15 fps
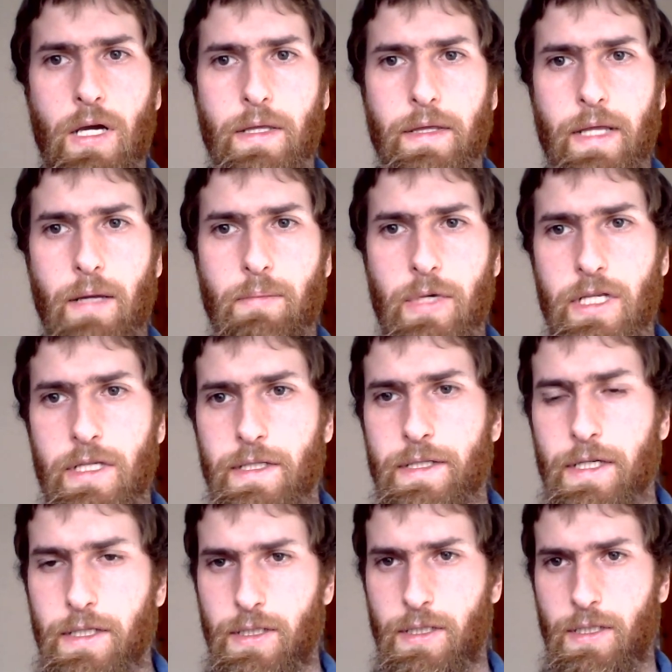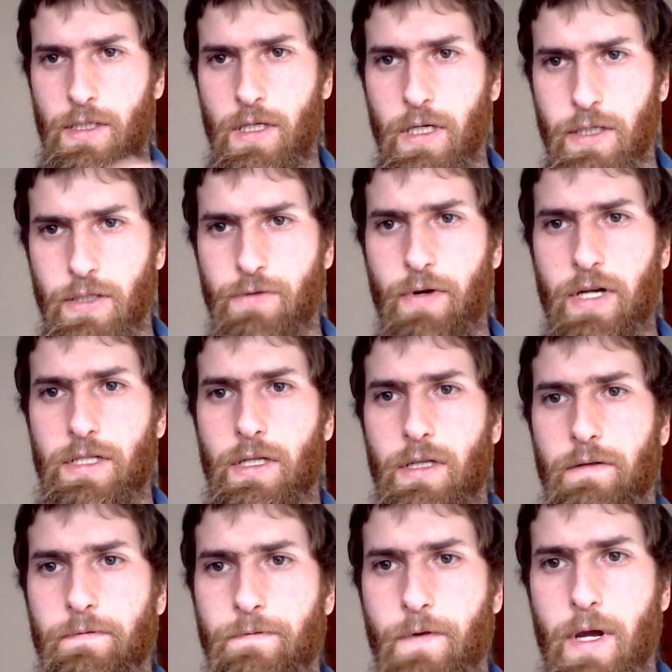That means it's gracile
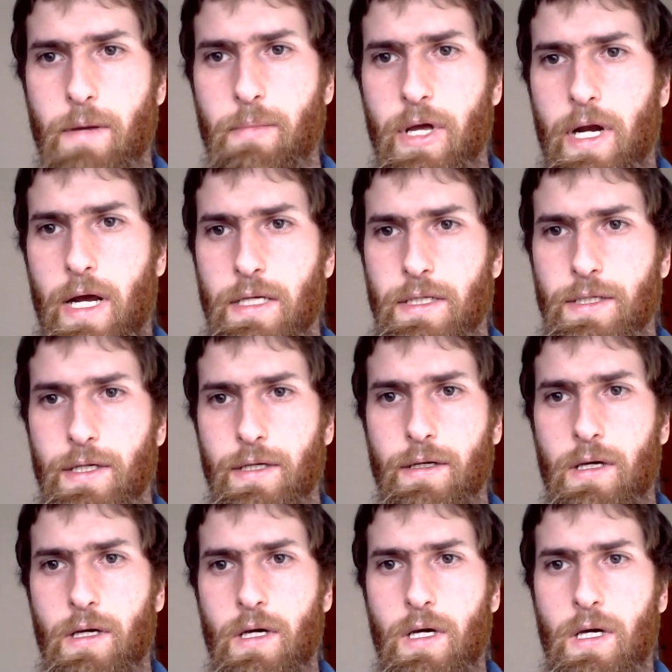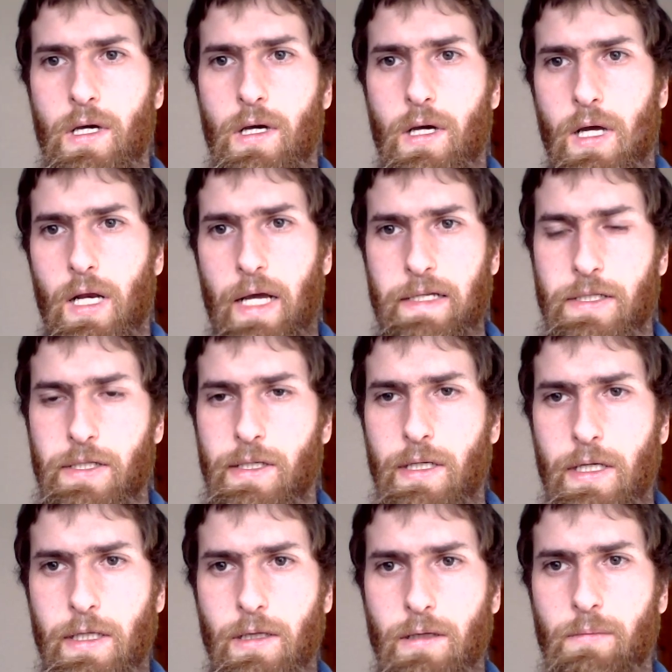in frame, it has a light
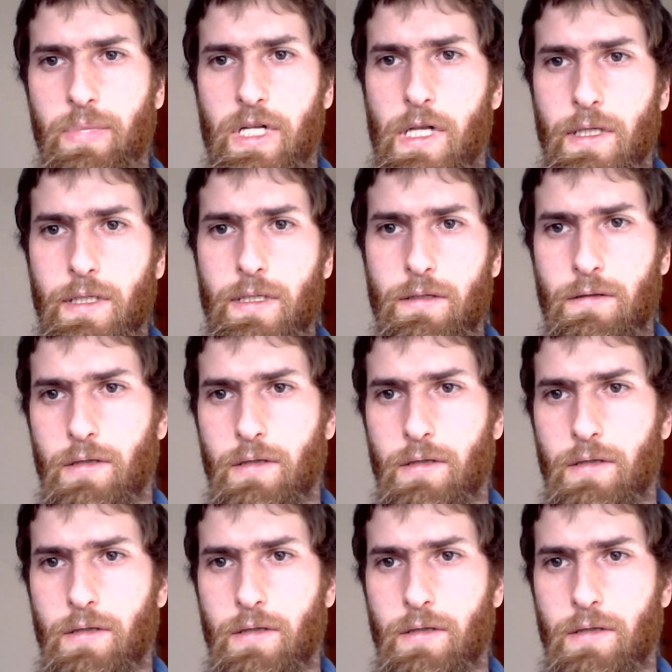skeletal build.